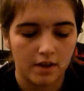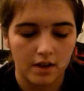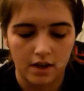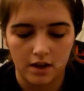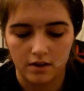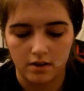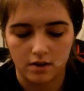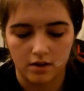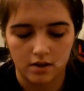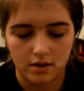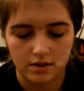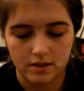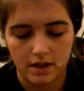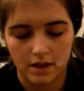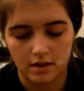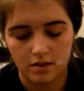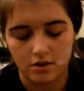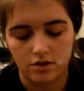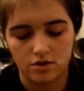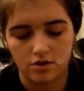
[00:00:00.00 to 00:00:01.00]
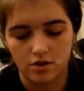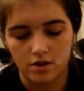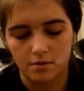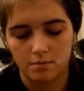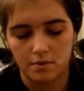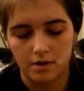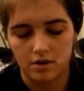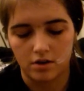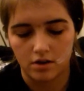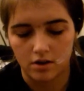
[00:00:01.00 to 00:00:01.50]
and you're going to take the strip
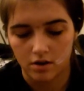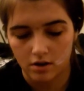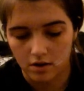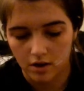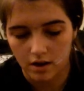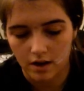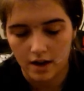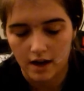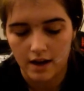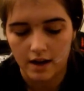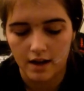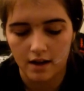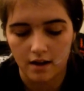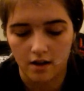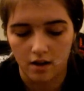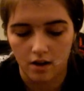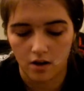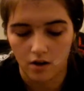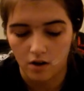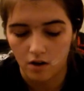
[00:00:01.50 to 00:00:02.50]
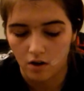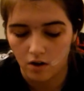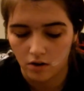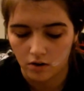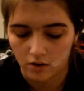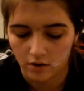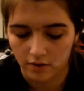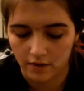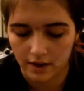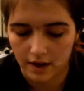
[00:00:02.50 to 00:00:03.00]
and you're going to lay it
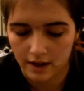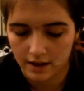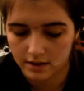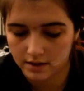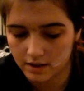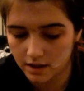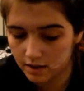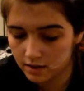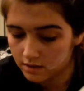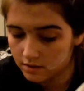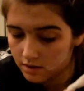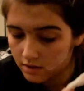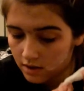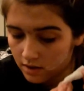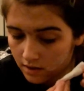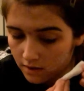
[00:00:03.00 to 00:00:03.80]
along the latex,